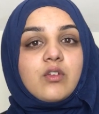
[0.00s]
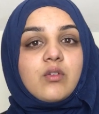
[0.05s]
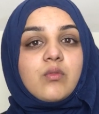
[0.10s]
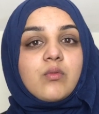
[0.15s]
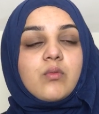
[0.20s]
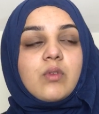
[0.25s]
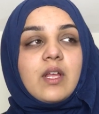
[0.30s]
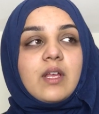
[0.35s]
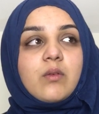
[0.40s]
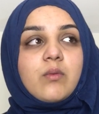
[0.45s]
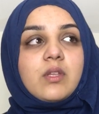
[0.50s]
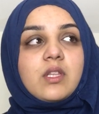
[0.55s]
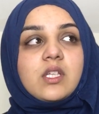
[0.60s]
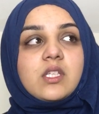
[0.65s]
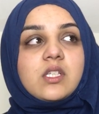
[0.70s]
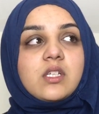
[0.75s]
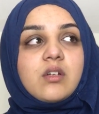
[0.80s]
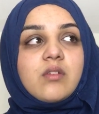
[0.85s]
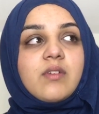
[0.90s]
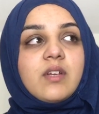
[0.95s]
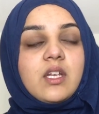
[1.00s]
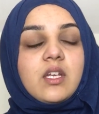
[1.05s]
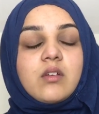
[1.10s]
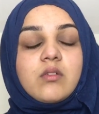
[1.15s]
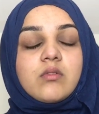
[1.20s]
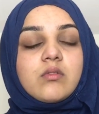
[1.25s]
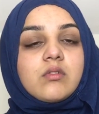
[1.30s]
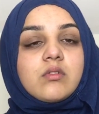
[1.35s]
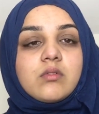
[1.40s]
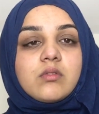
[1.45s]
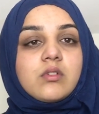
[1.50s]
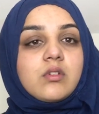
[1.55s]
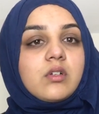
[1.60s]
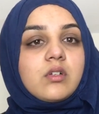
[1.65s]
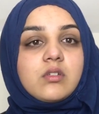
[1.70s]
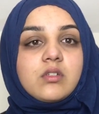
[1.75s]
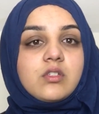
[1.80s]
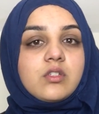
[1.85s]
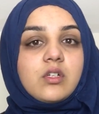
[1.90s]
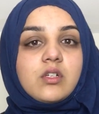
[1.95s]
you know, like whether it's a career or
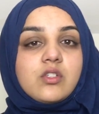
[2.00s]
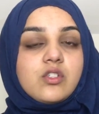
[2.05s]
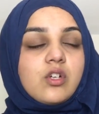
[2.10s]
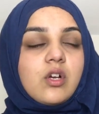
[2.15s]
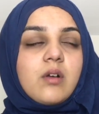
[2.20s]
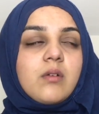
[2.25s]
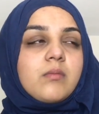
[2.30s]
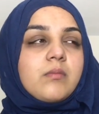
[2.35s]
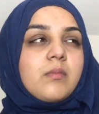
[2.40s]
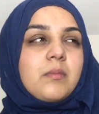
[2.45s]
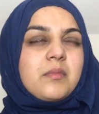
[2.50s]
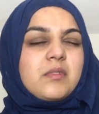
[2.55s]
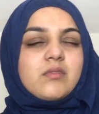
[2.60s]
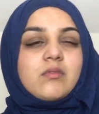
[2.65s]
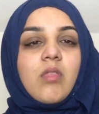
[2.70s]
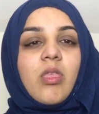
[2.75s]
a job.